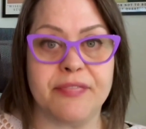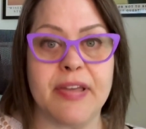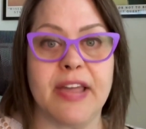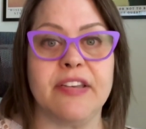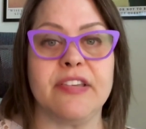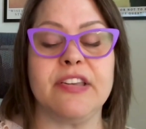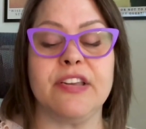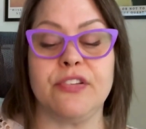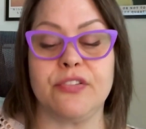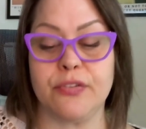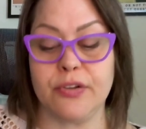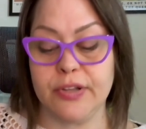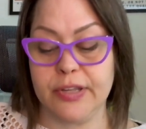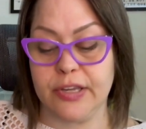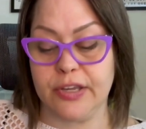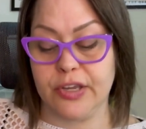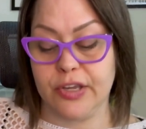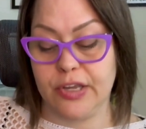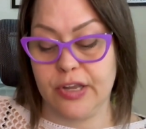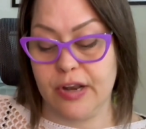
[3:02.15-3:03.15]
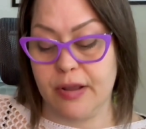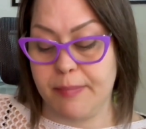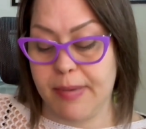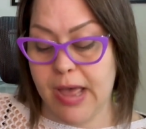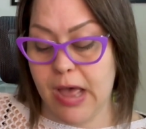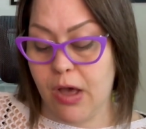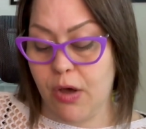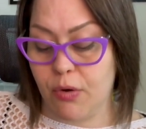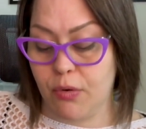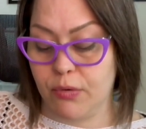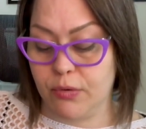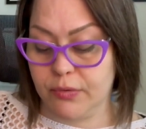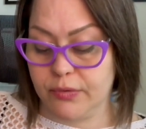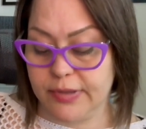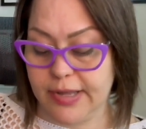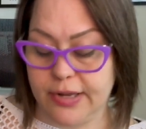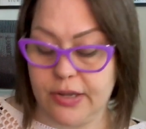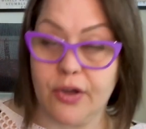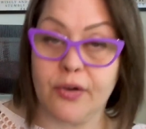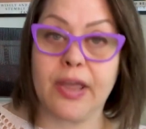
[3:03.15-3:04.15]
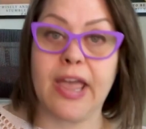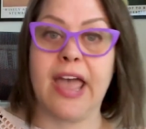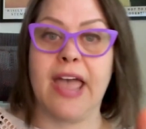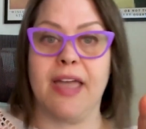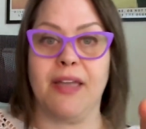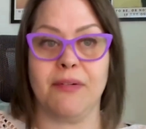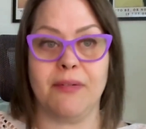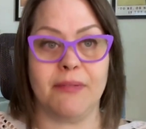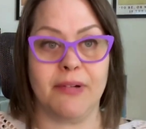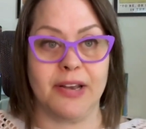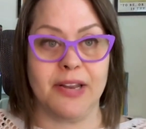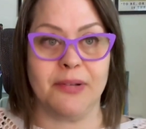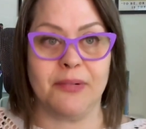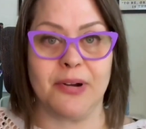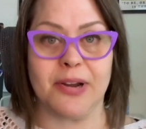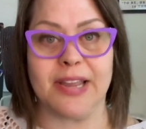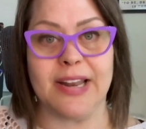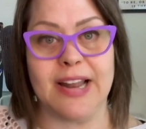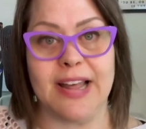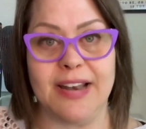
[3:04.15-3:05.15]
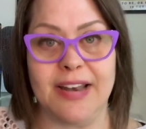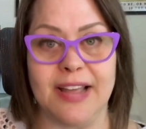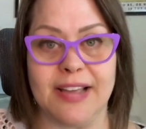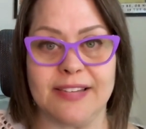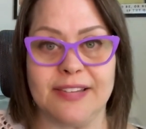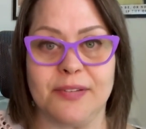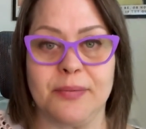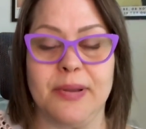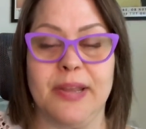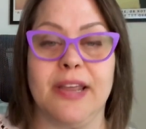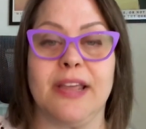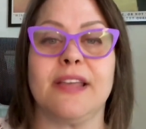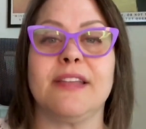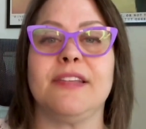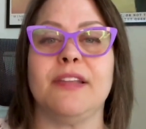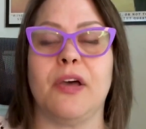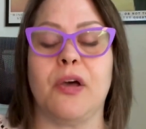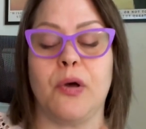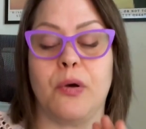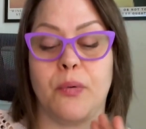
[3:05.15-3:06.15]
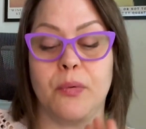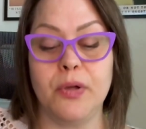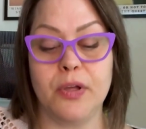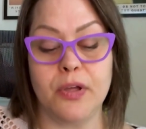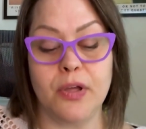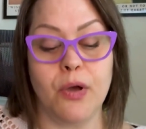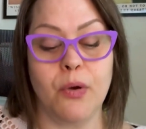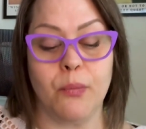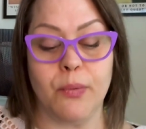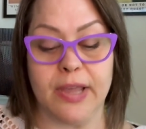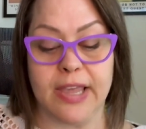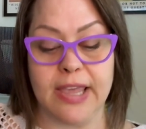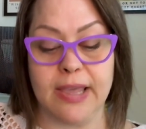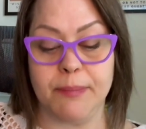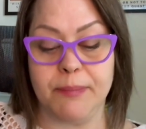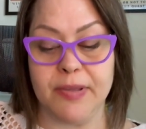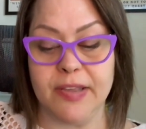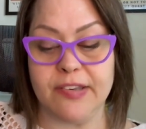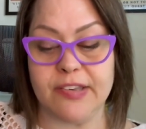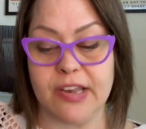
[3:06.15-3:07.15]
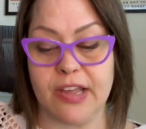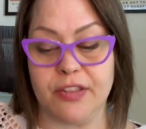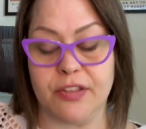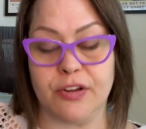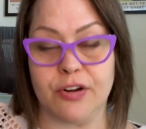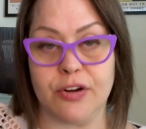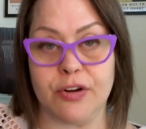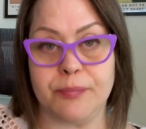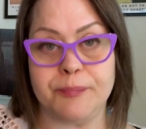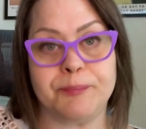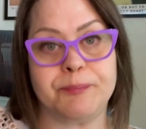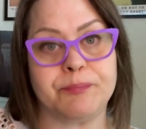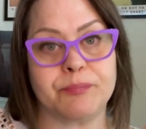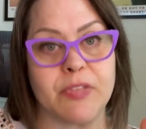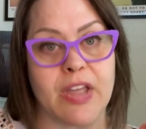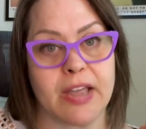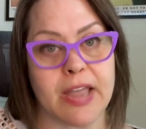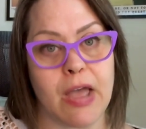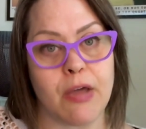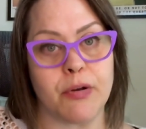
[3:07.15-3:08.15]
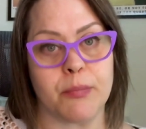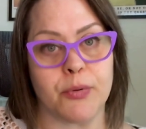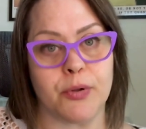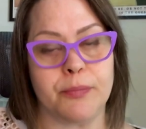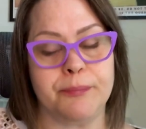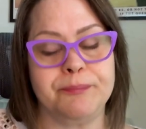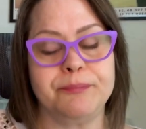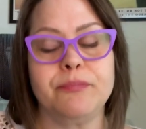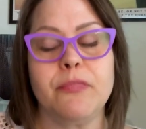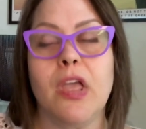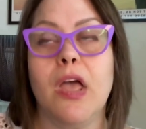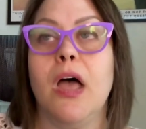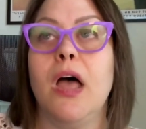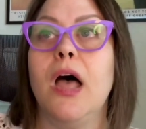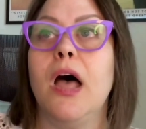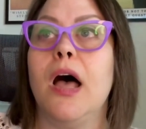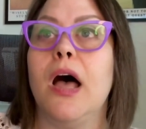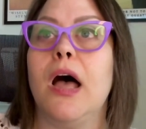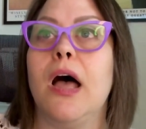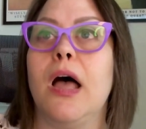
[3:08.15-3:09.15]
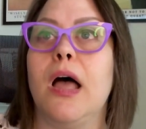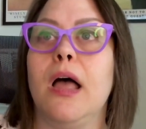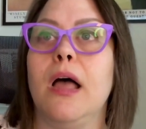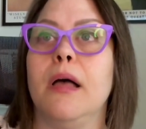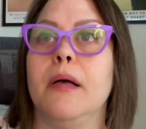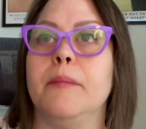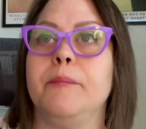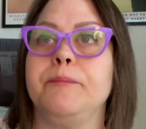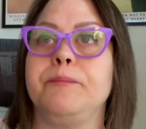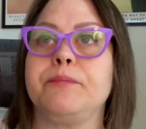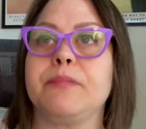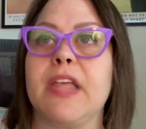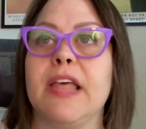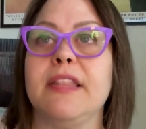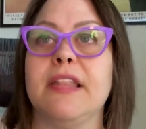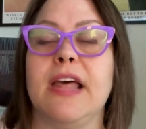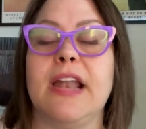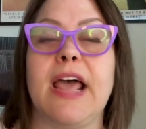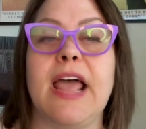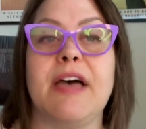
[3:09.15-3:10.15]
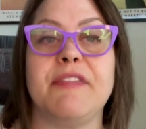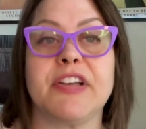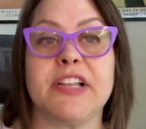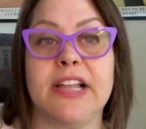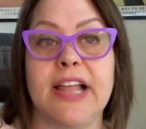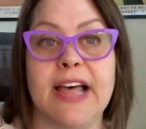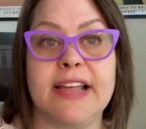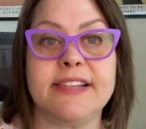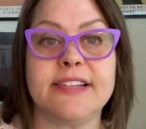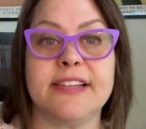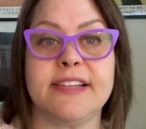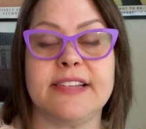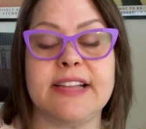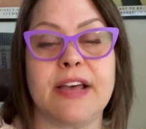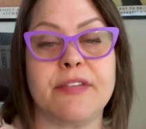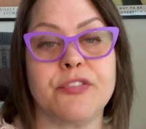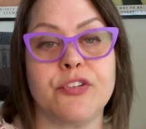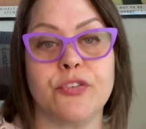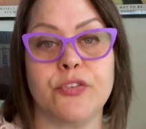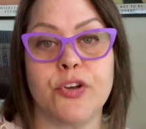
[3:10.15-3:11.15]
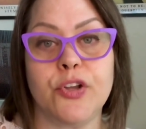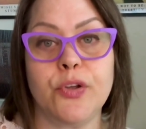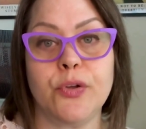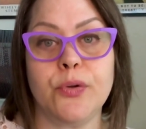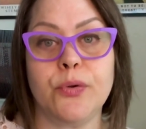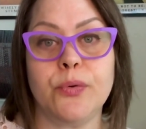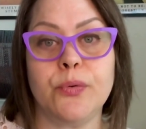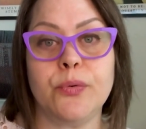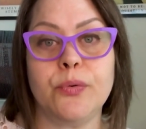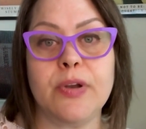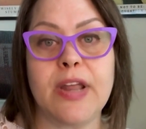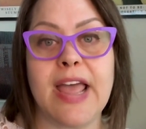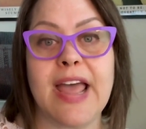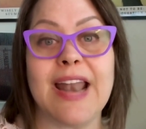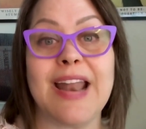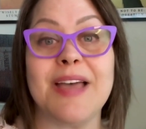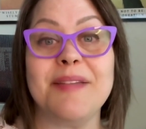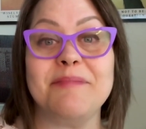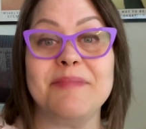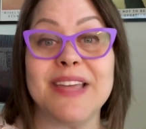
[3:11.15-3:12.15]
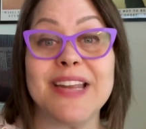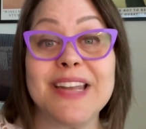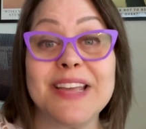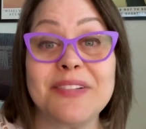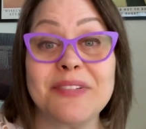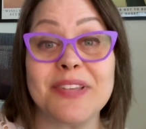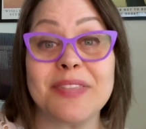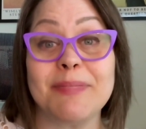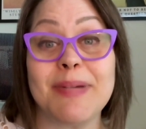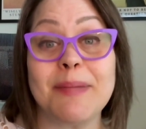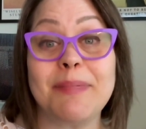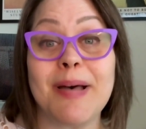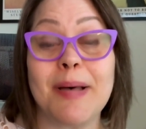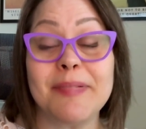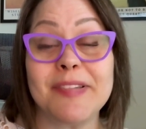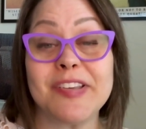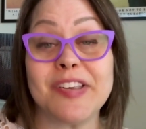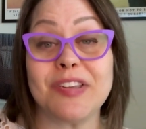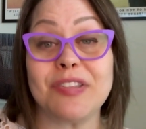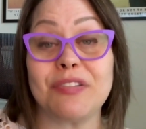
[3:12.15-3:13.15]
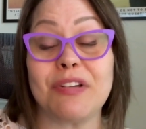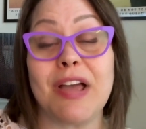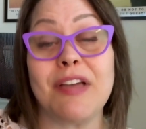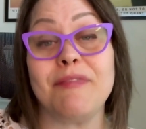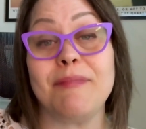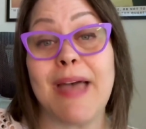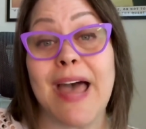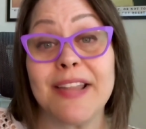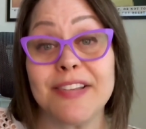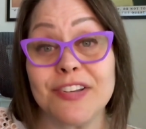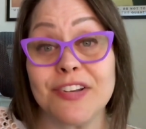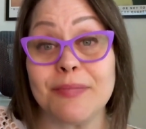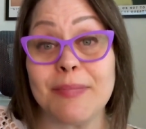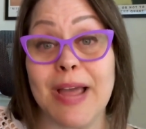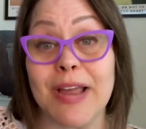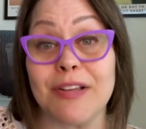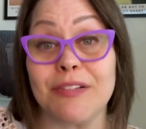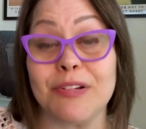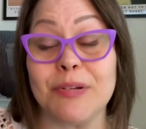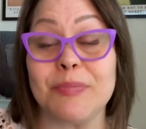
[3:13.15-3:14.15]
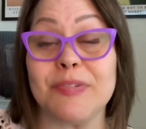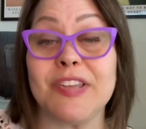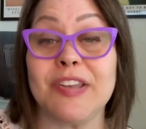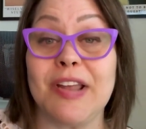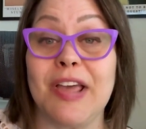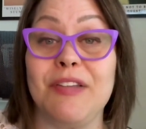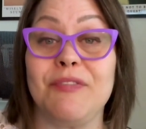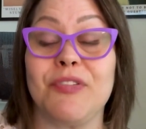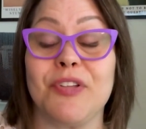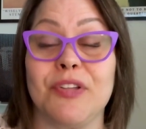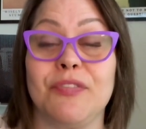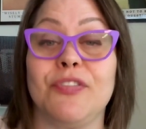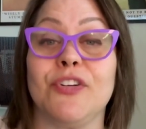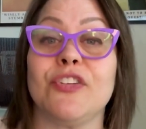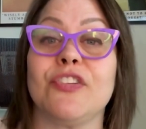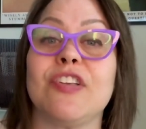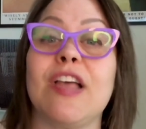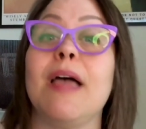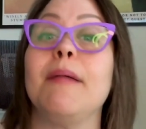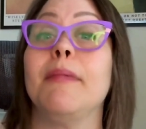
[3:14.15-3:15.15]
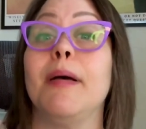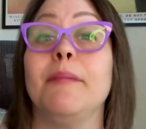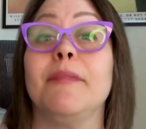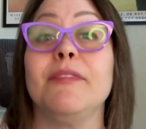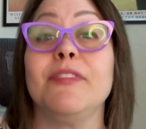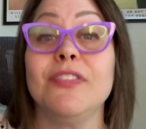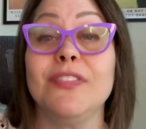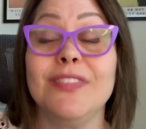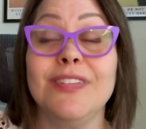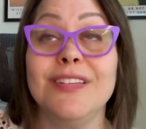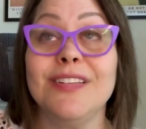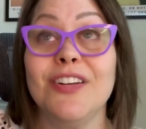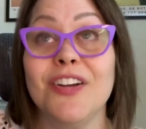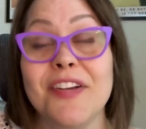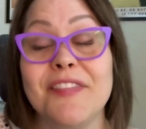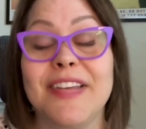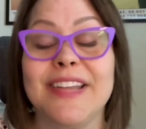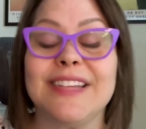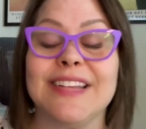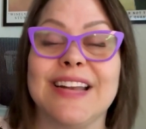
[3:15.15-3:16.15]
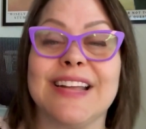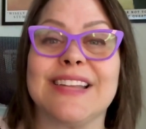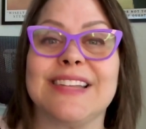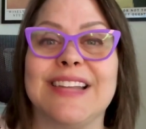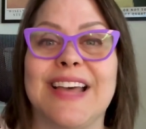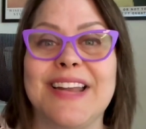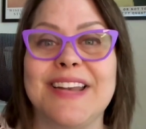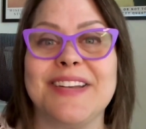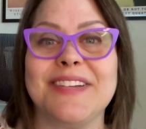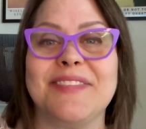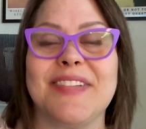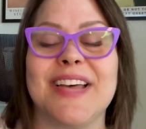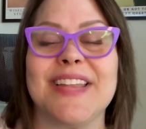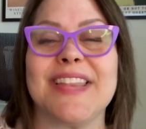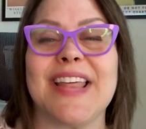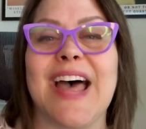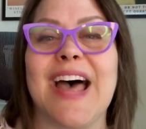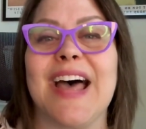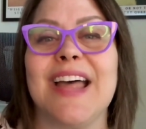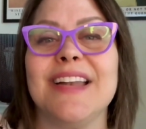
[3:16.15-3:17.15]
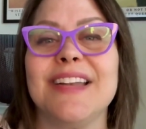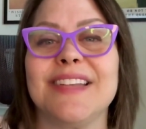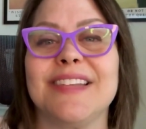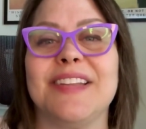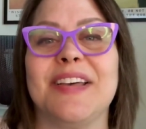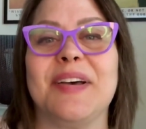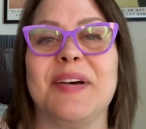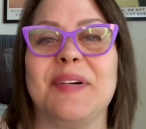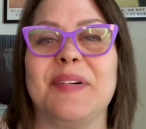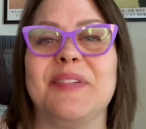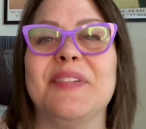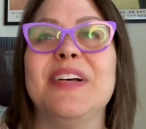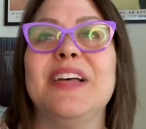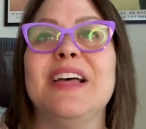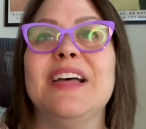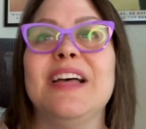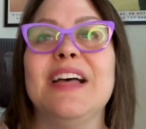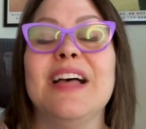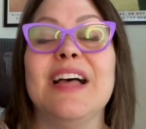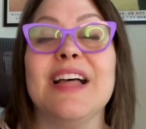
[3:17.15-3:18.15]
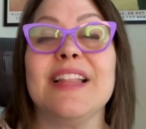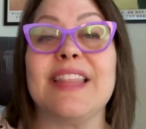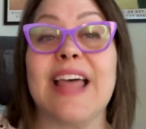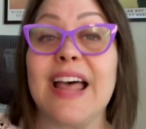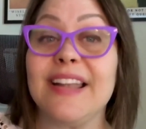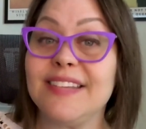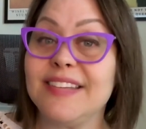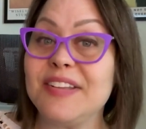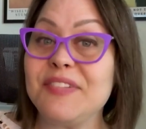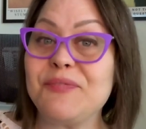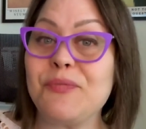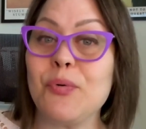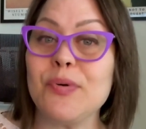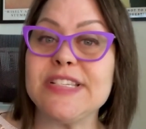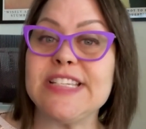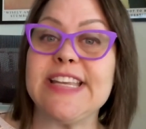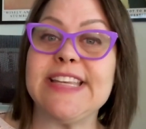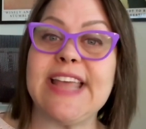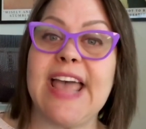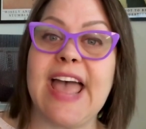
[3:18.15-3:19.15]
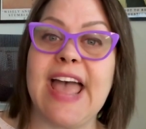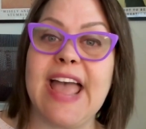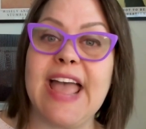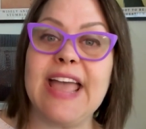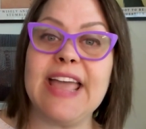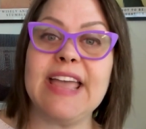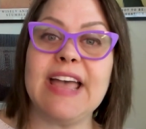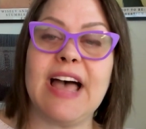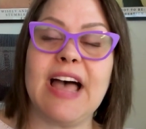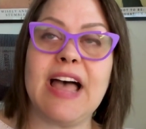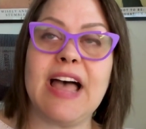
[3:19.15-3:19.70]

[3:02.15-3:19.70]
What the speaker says: And she's really good about, like, okay, what are you working on next week? So we keep each other accountable. And then I have a class this afternoon, and I'm meeting with my Publish and Thrive mastermind group tonight for the first time. I'm nervous and excited about that. So that's it for today.